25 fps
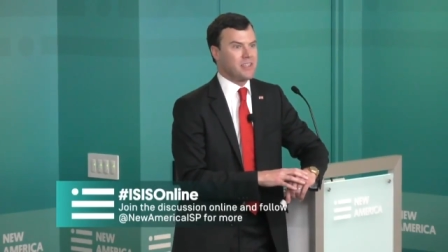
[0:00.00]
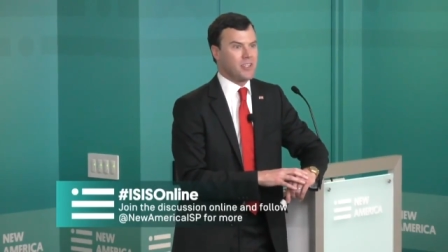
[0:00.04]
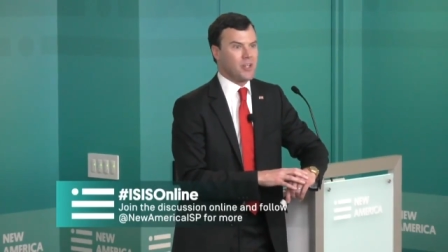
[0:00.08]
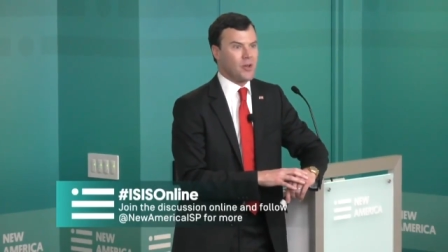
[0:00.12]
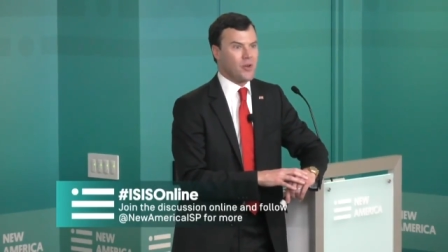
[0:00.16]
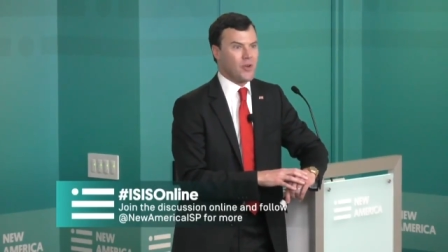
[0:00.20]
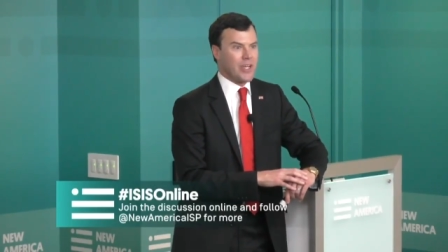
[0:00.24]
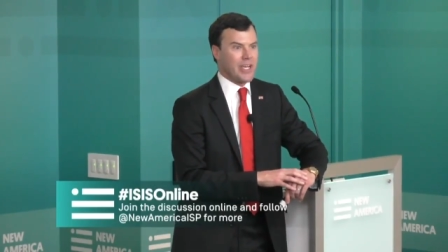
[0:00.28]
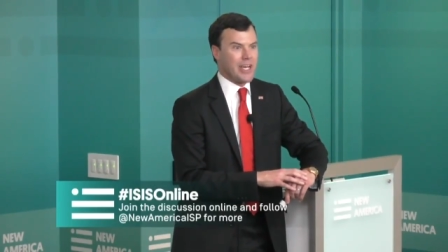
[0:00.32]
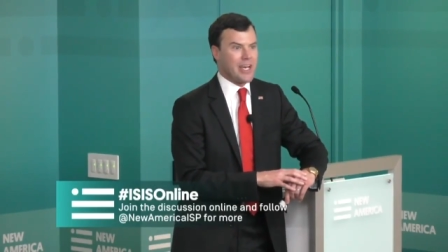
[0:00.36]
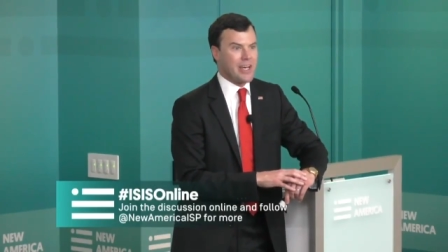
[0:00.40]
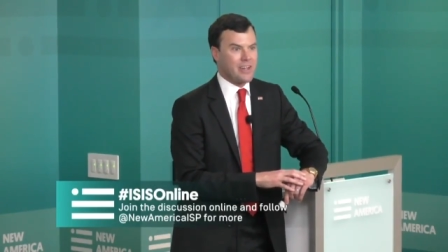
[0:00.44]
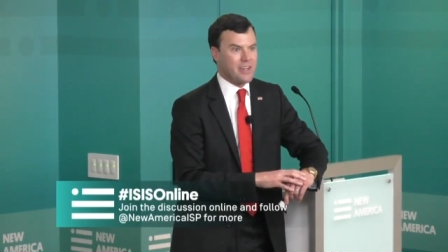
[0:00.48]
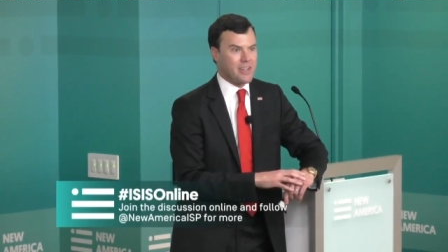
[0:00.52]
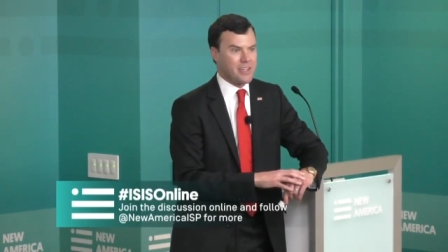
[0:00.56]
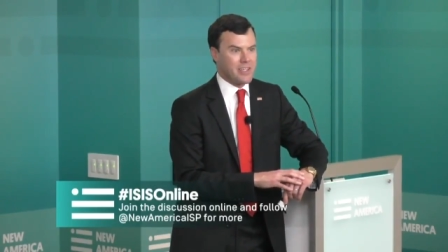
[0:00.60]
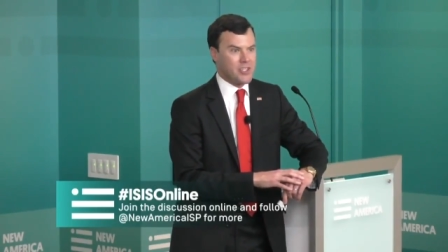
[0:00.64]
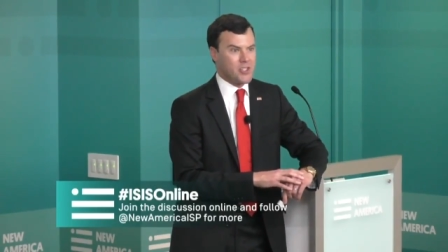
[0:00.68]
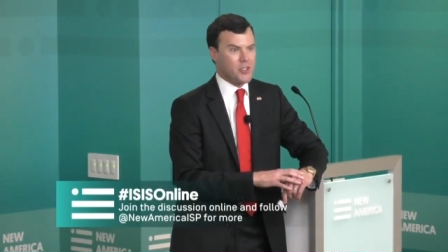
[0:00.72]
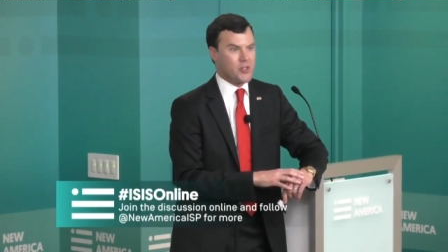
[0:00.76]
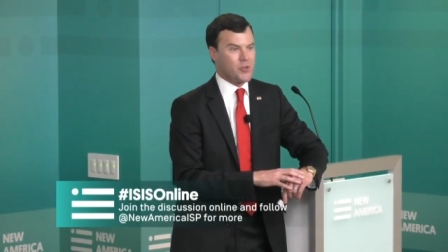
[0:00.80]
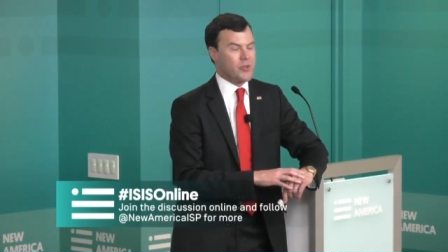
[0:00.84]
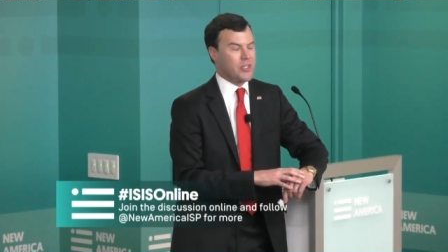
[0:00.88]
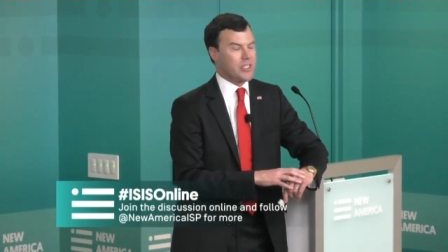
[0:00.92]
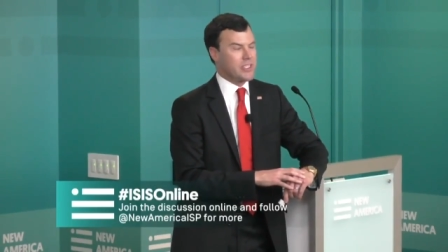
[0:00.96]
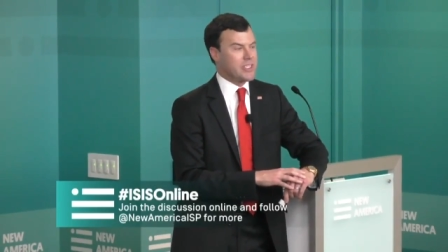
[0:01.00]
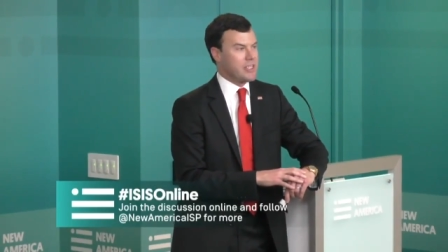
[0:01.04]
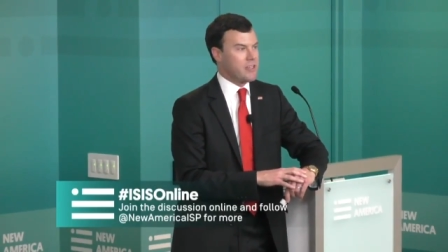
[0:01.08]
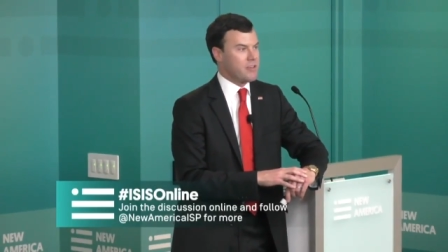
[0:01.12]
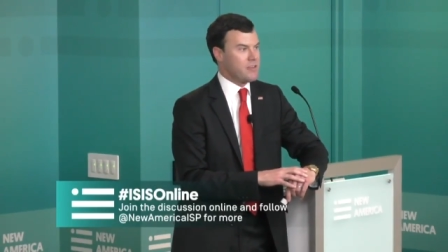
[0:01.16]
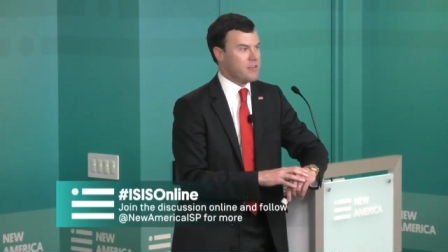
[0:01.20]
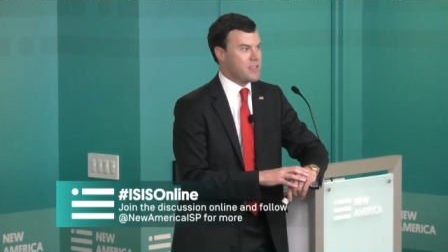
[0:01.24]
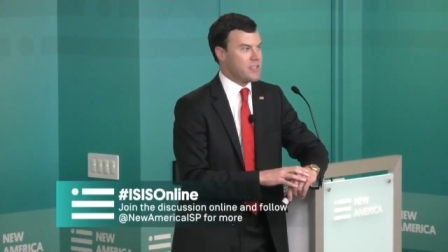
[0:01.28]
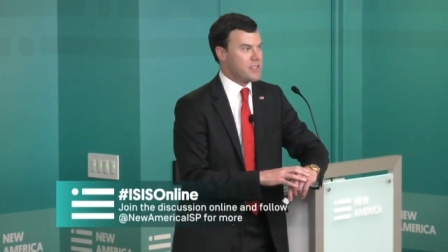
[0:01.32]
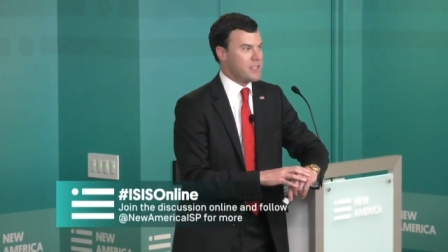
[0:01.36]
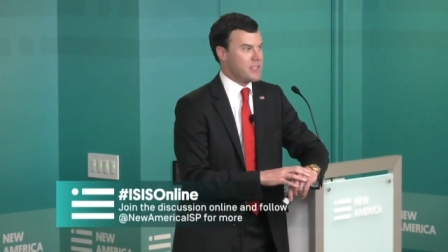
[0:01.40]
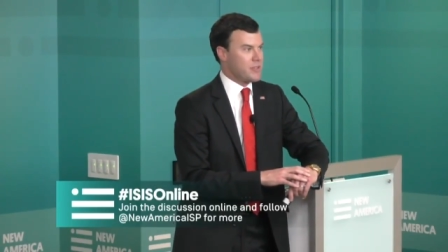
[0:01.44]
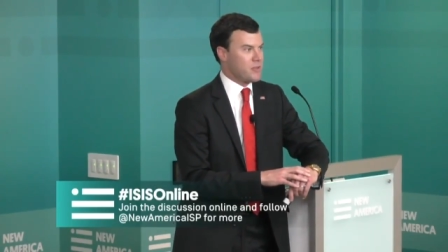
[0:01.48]
and going out and issuing
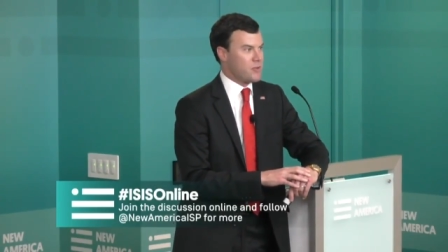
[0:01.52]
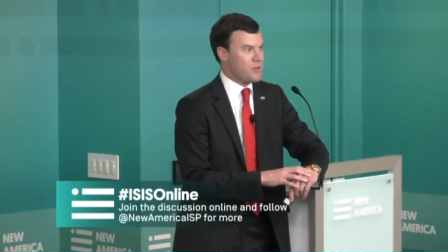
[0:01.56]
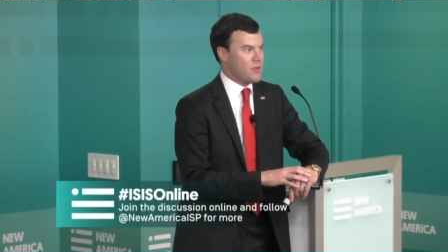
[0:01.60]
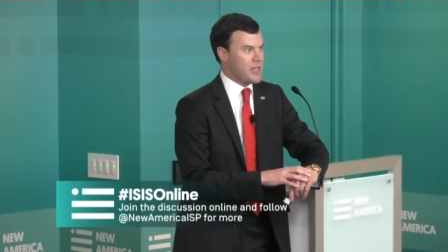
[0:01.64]
terroristic